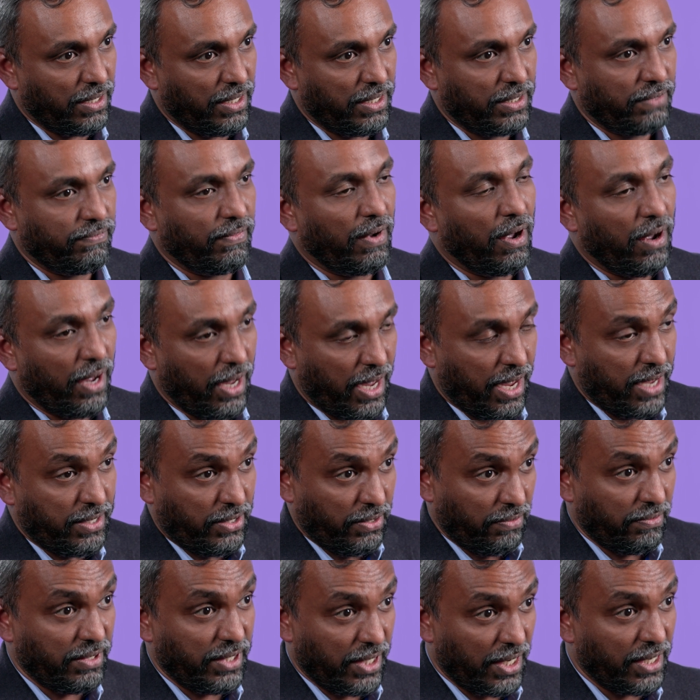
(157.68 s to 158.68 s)
as
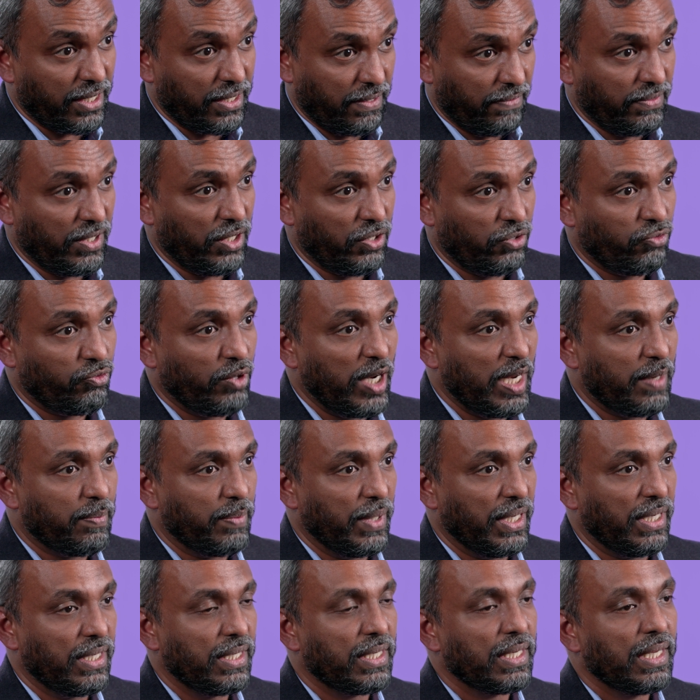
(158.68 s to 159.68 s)
a result of this
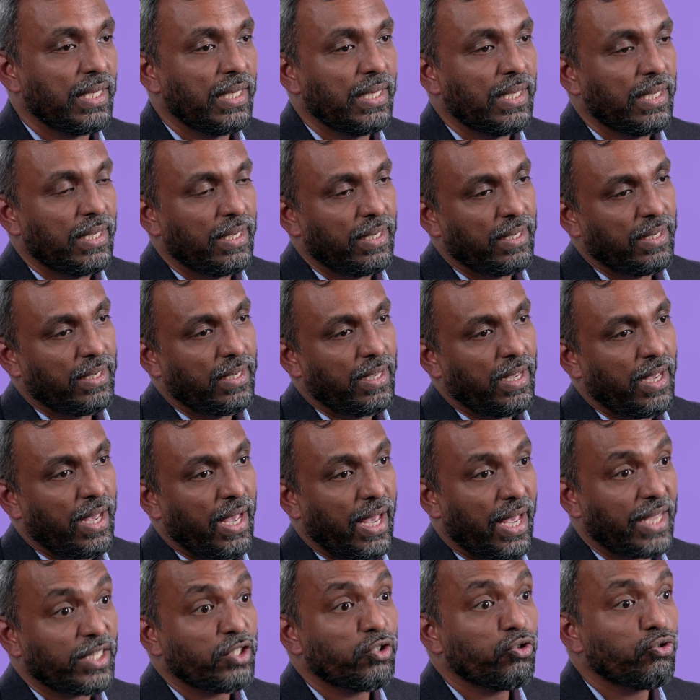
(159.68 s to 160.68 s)
treatment
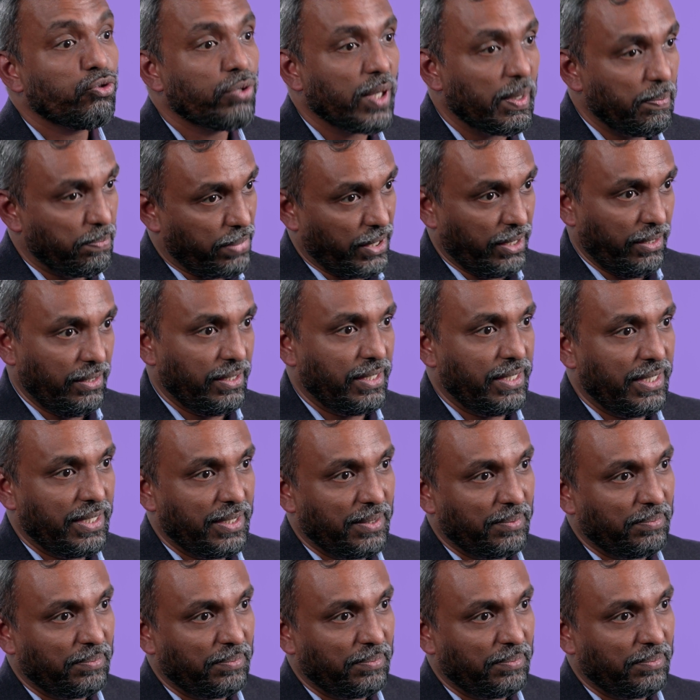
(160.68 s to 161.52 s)
has tripled.